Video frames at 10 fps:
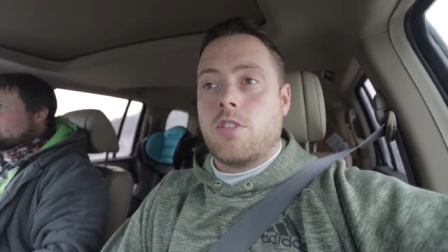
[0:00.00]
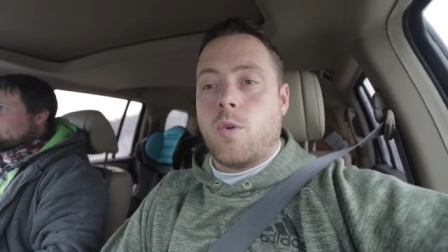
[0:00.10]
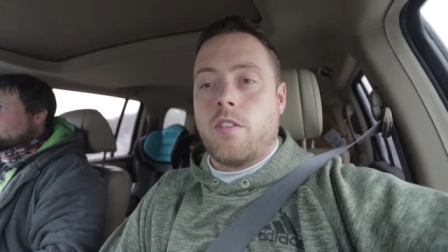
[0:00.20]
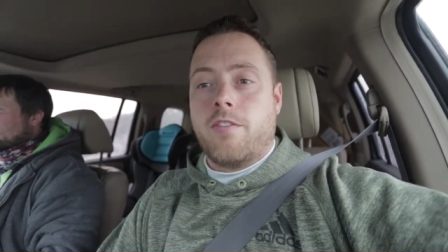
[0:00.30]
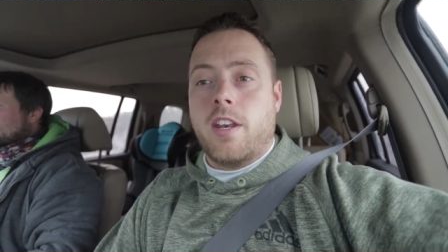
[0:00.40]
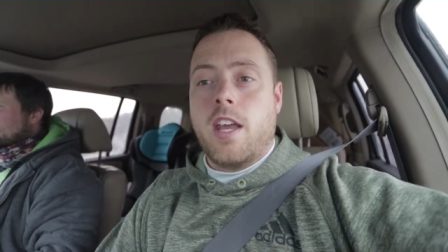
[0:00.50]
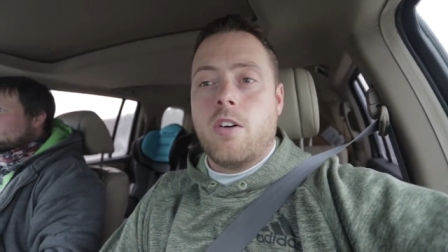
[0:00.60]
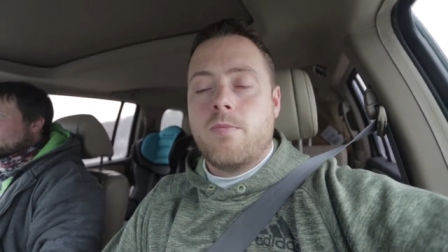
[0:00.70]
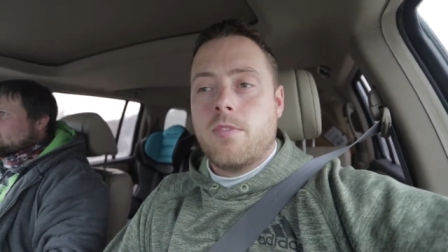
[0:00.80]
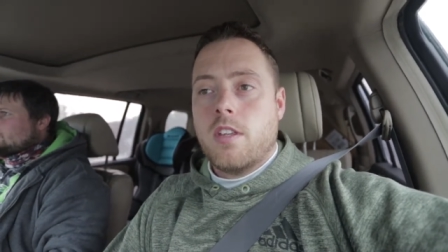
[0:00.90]
sort of video.
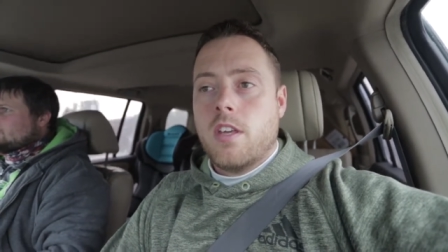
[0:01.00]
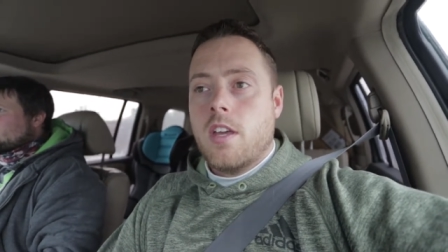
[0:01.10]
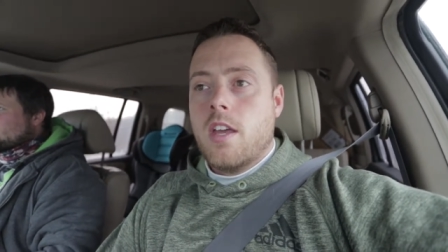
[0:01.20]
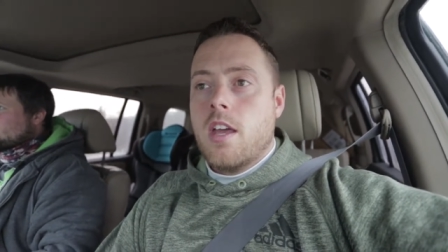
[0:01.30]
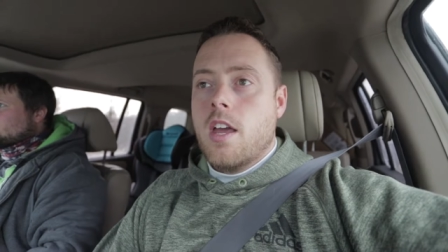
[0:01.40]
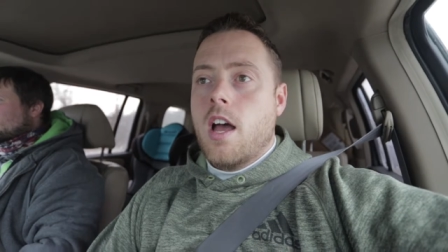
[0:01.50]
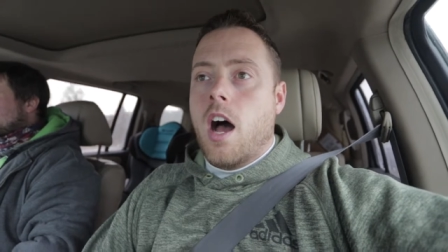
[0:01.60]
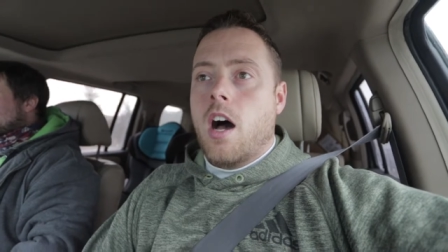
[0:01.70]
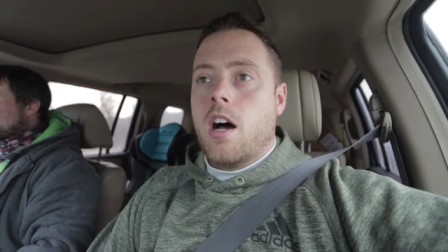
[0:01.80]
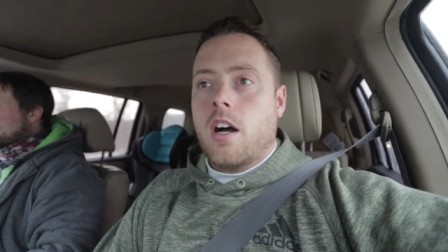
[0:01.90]

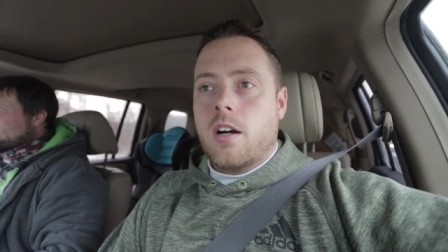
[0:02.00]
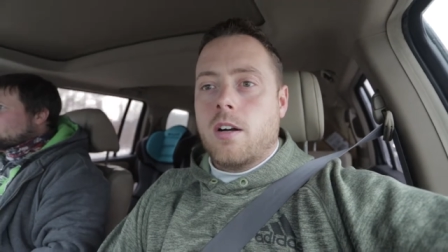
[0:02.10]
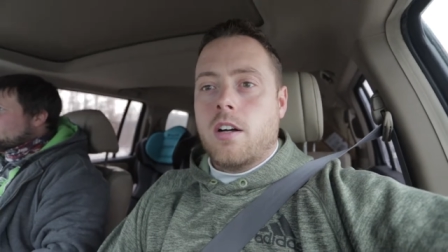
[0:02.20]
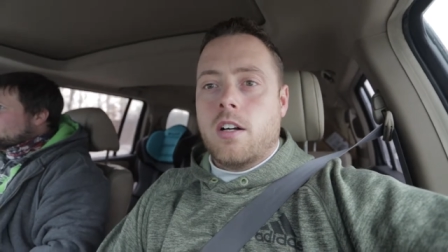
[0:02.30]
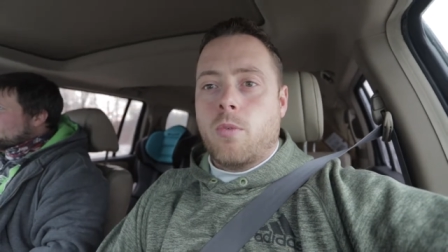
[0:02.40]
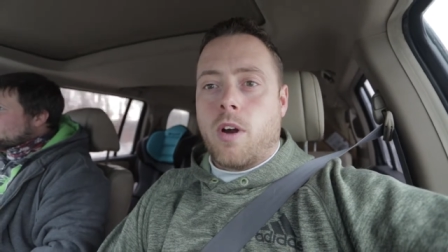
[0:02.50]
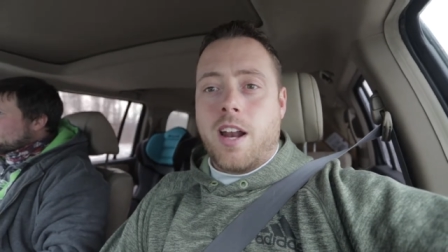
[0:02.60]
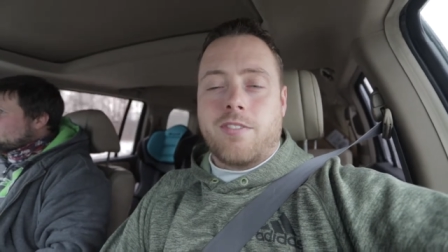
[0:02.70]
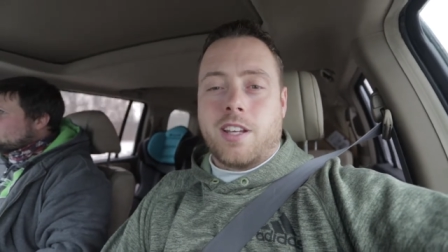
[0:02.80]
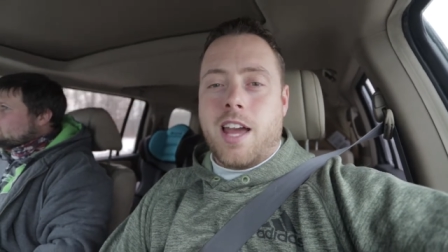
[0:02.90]
Uh, we're
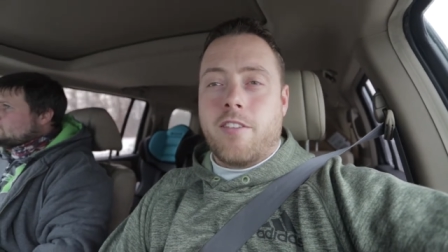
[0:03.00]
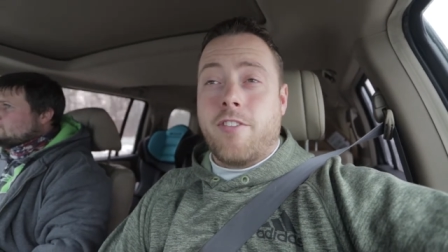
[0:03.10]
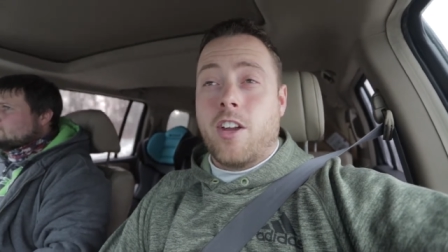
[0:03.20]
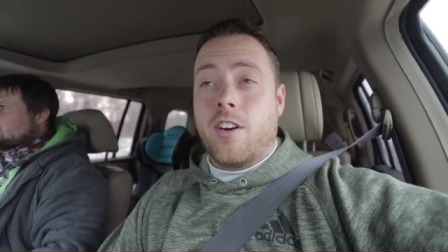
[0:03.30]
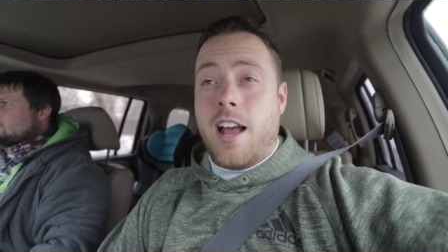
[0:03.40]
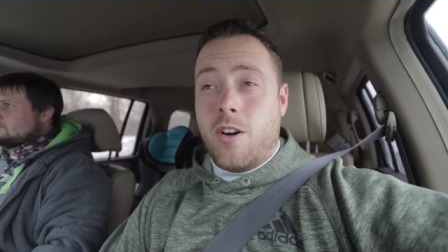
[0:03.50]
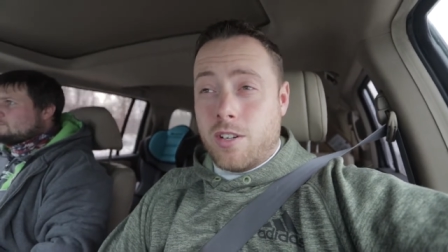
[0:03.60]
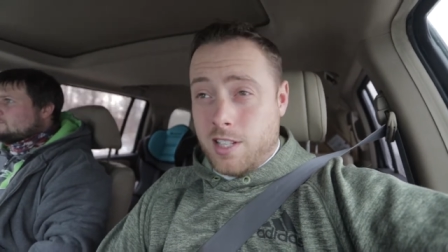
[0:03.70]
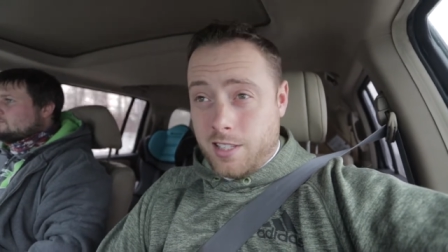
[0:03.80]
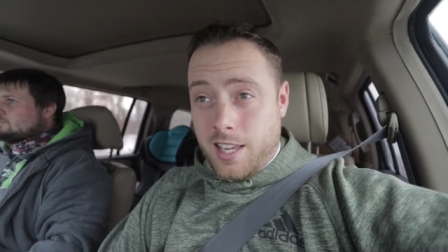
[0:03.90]
gonna have to kind of figure it out
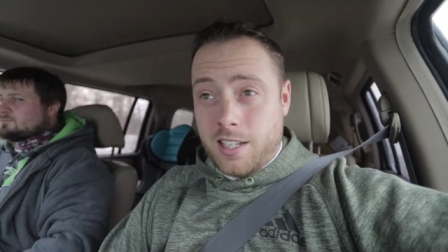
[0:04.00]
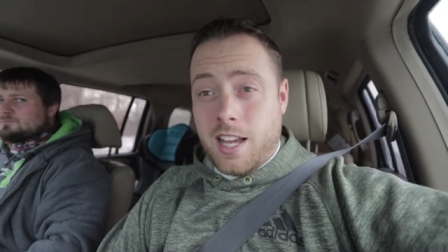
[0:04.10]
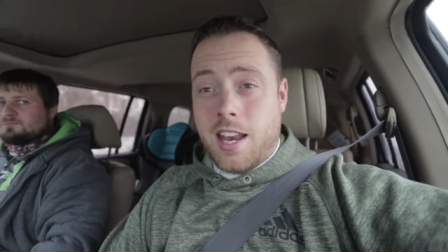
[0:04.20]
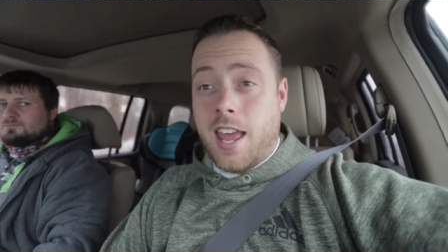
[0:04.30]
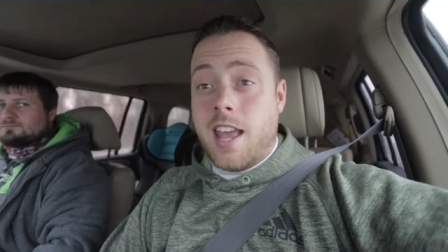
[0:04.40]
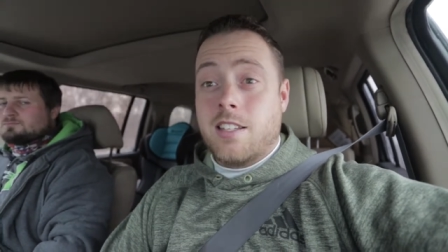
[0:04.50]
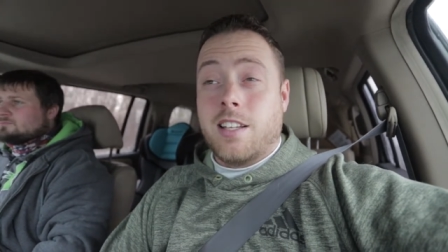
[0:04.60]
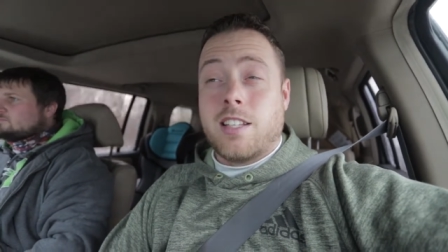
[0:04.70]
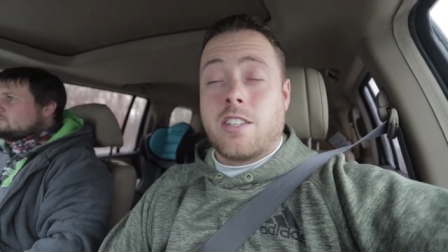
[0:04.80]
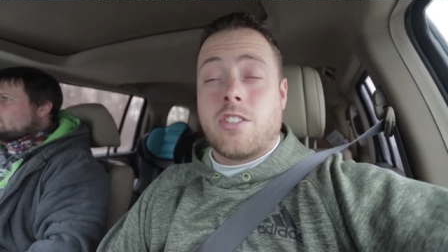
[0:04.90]
because it's getting kind of hazy
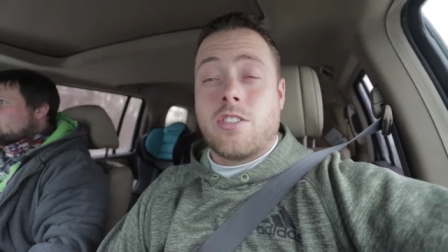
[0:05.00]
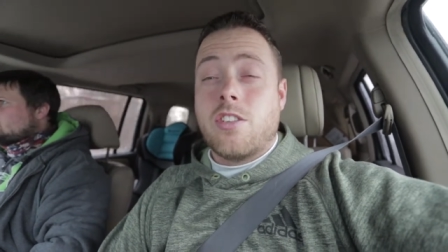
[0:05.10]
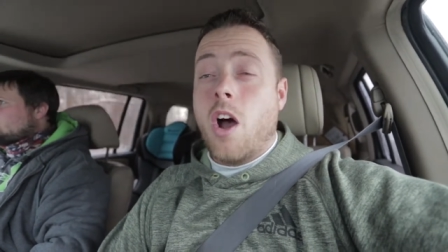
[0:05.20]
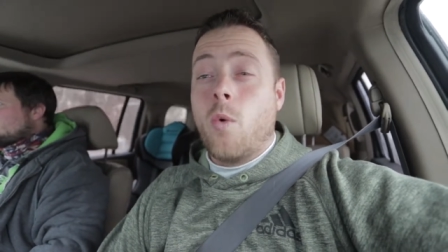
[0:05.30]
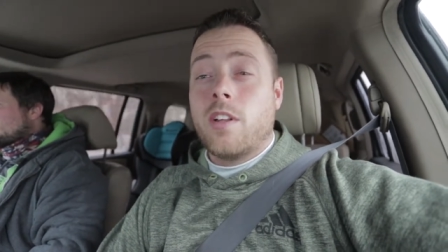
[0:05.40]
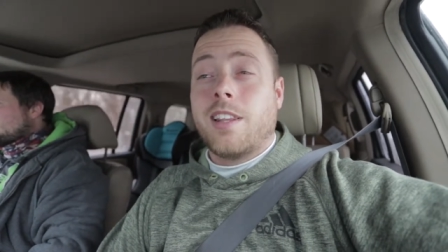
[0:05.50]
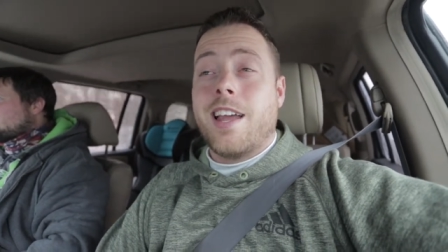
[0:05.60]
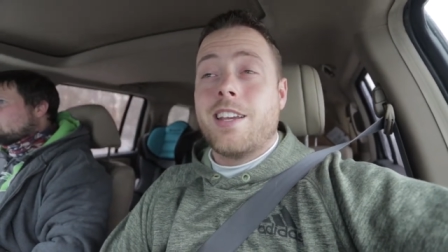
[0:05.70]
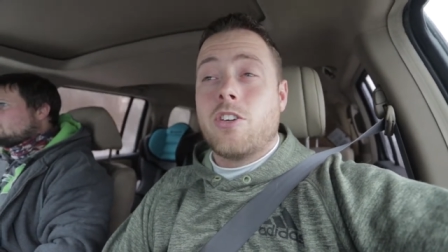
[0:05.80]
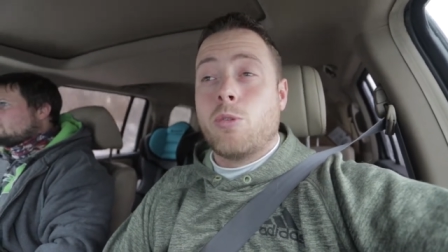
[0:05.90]
because it's snowing
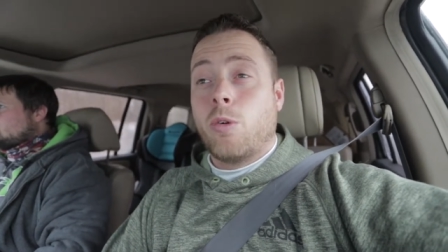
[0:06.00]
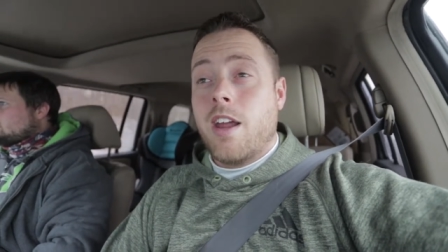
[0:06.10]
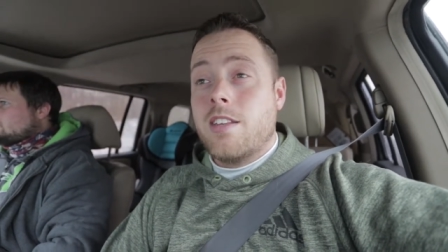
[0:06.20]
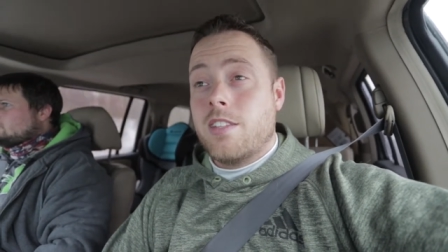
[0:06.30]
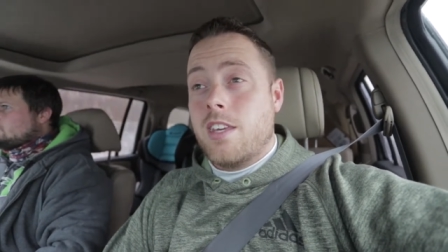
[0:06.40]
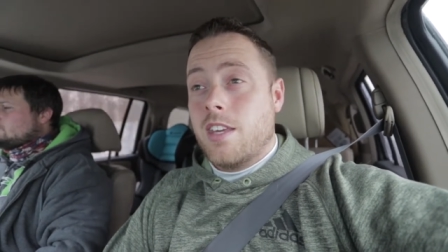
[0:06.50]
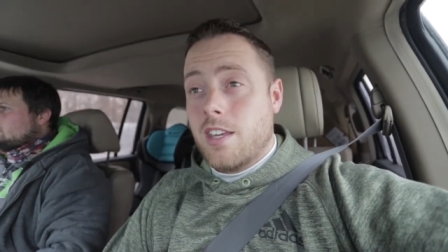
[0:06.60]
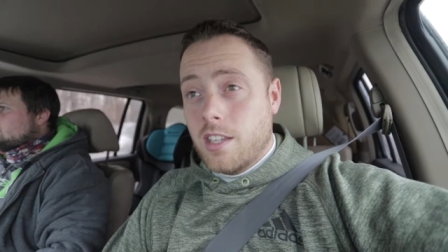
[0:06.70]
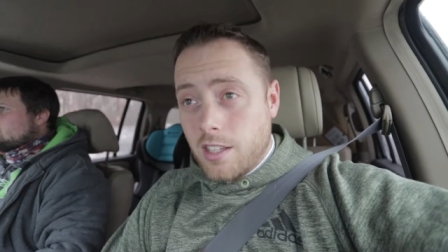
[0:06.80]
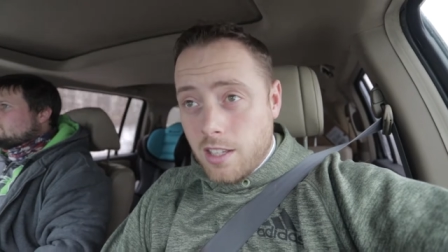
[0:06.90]
like crazy
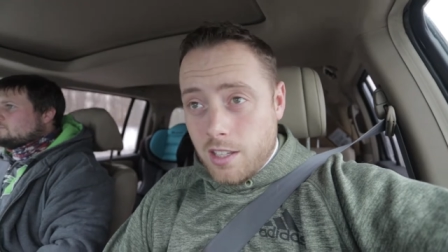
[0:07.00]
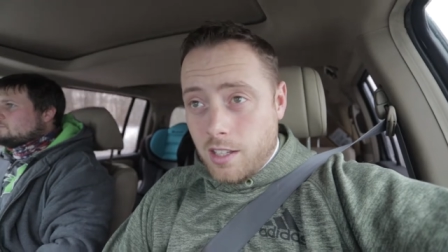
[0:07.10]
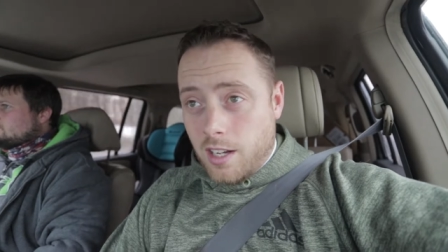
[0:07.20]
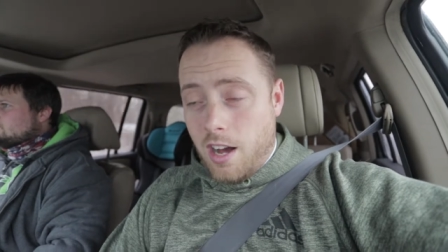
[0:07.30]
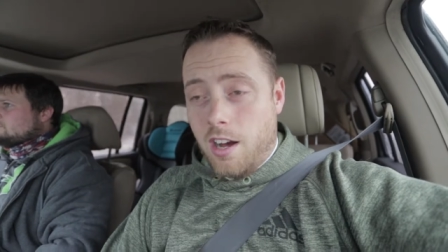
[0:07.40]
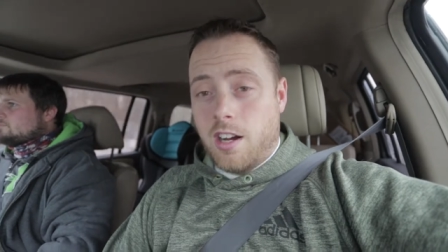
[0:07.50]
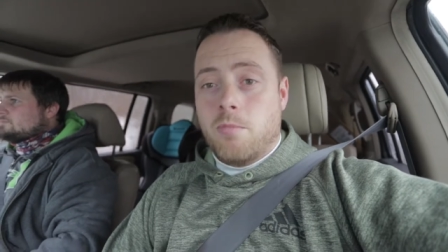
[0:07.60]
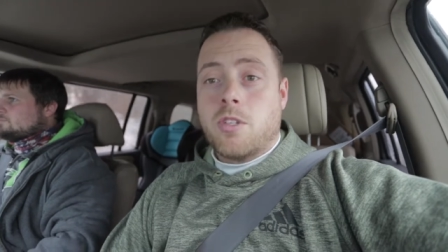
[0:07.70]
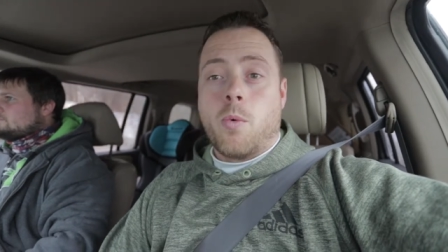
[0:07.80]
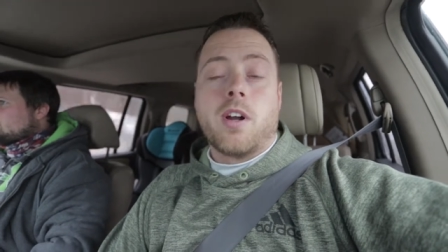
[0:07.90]

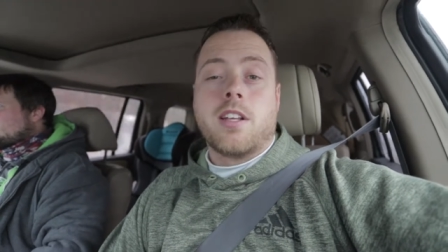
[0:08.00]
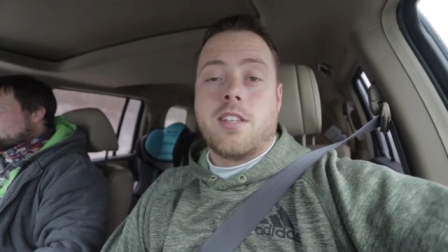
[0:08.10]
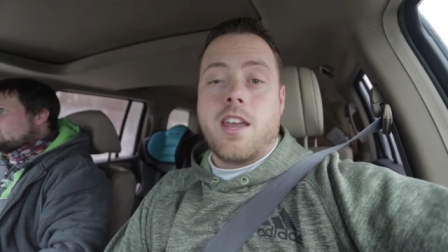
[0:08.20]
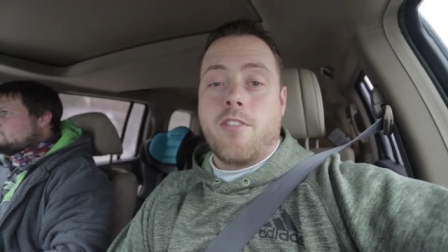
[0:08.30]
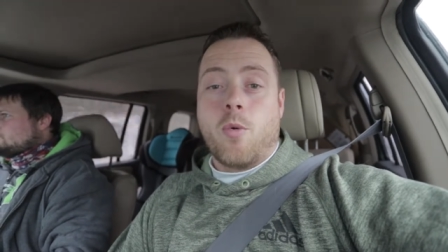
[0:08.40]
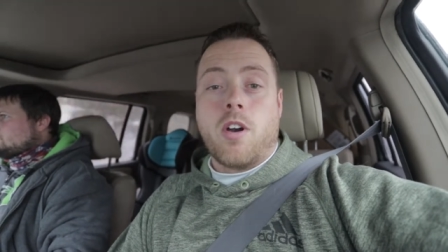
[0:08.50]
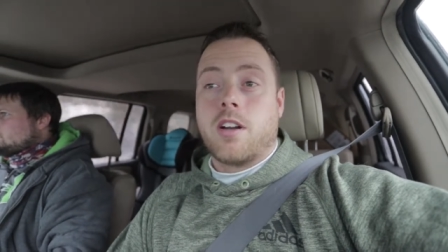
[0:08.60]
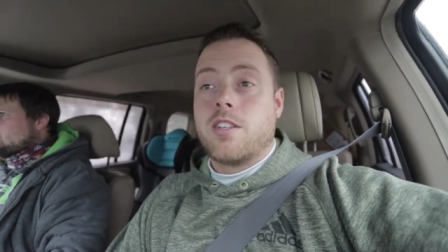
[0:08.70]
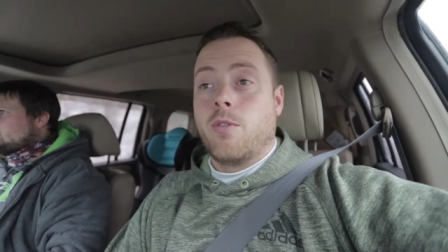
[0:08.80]
um, so we're gonna see if it works.